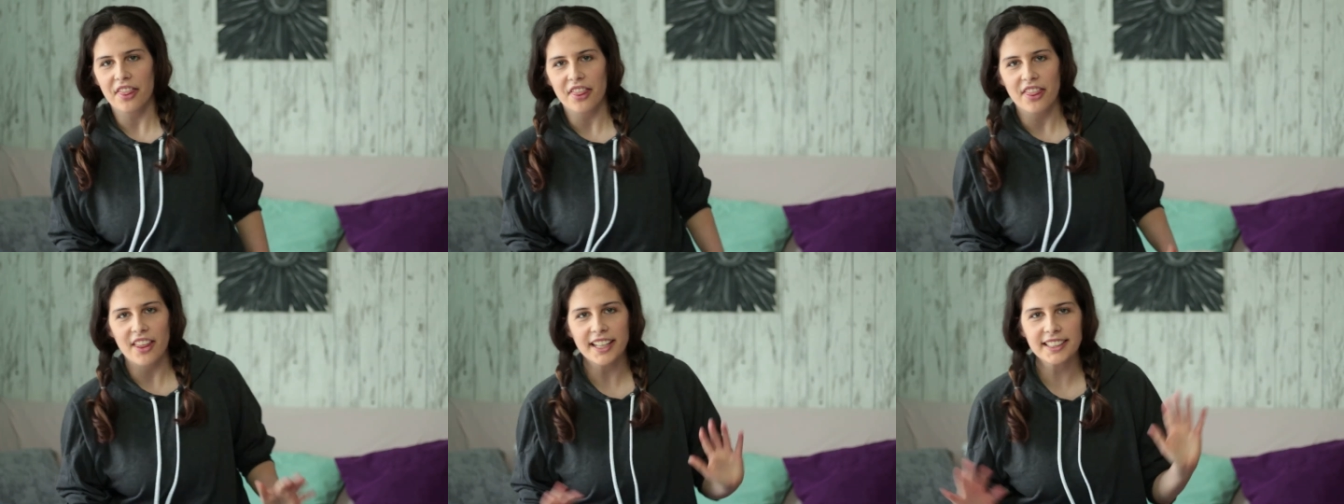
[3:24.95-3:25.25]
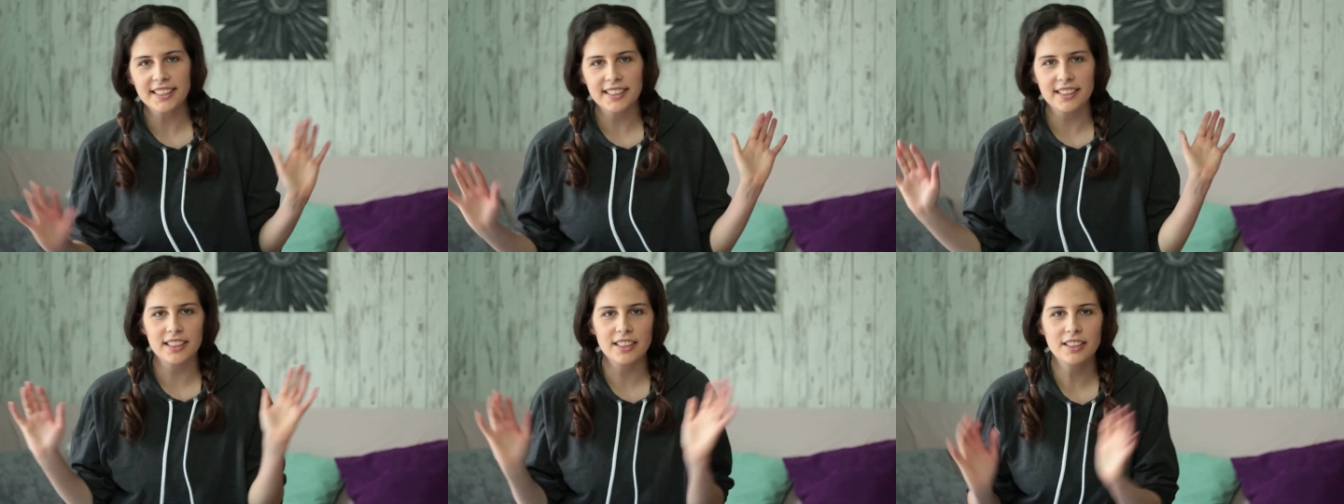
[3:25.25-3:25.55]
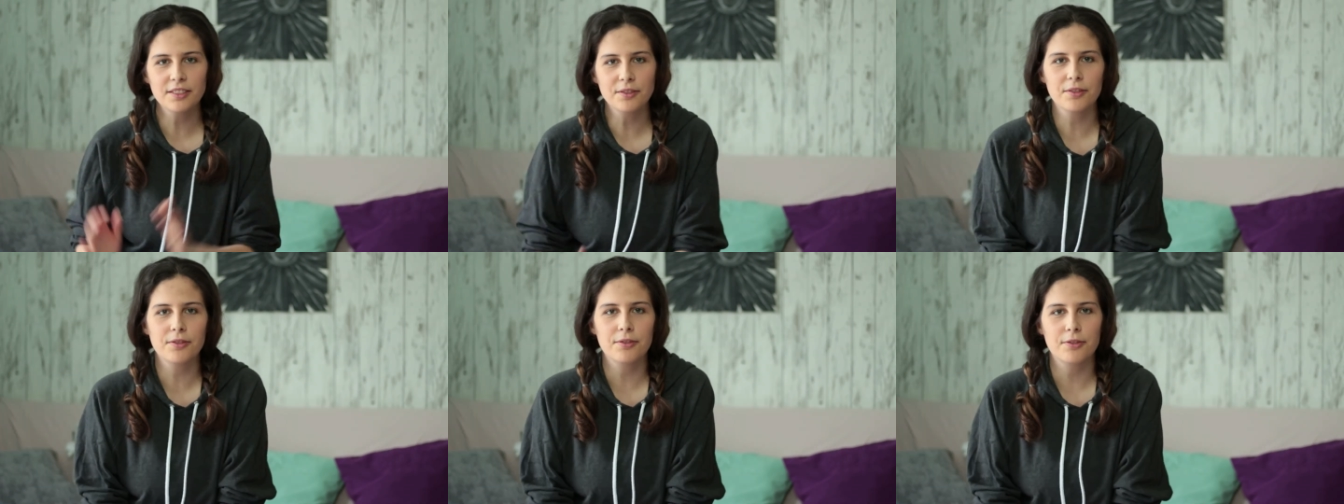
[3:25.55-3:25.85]
um, that's
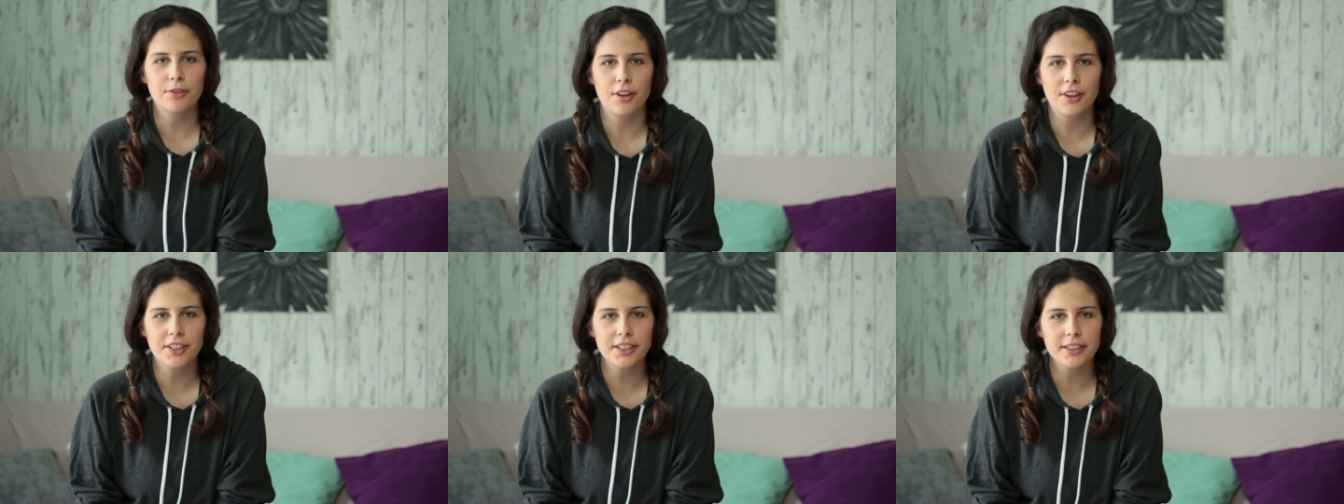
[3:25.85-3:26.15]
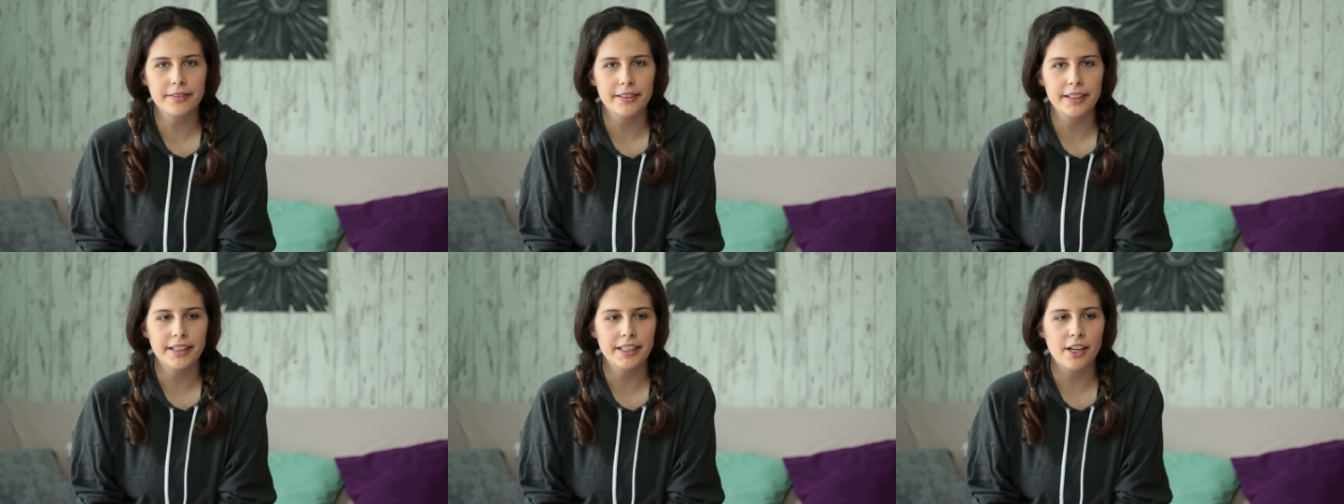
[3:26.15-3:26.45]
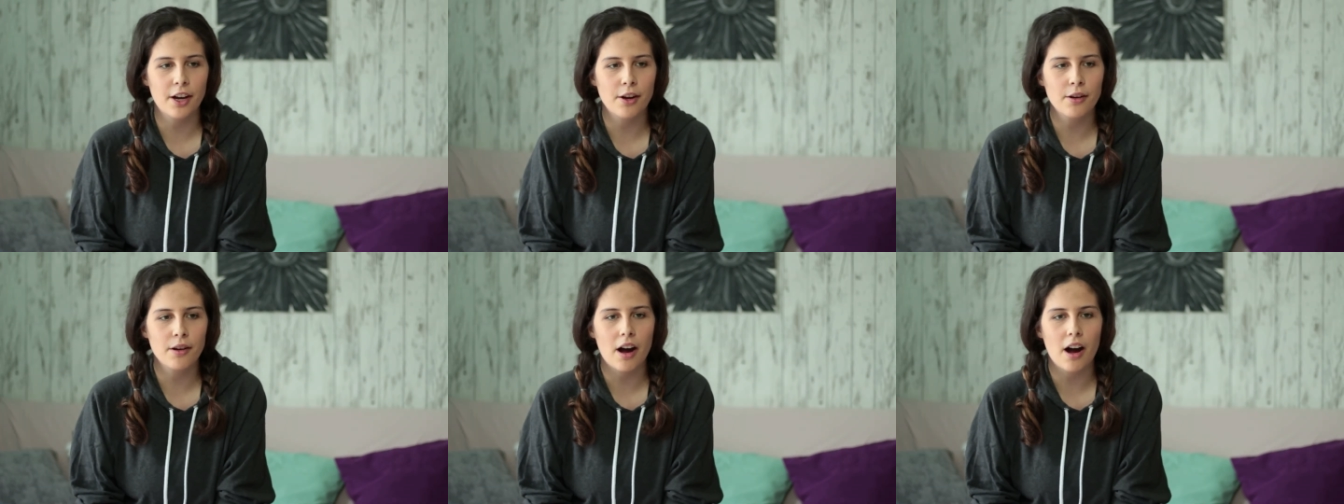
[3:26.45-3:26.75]
it for this
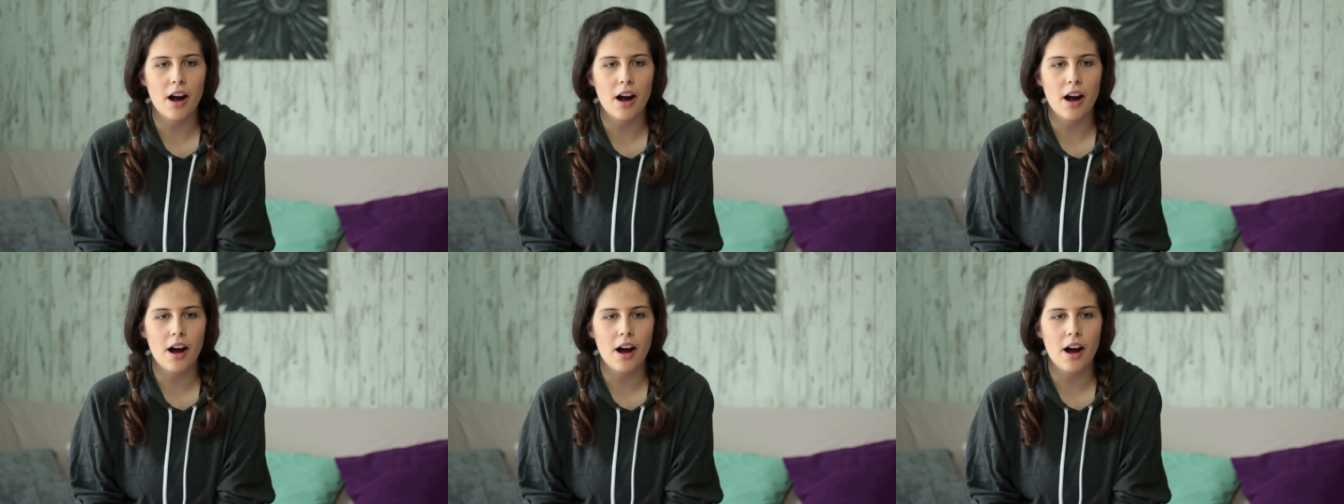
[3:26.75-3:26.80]
video.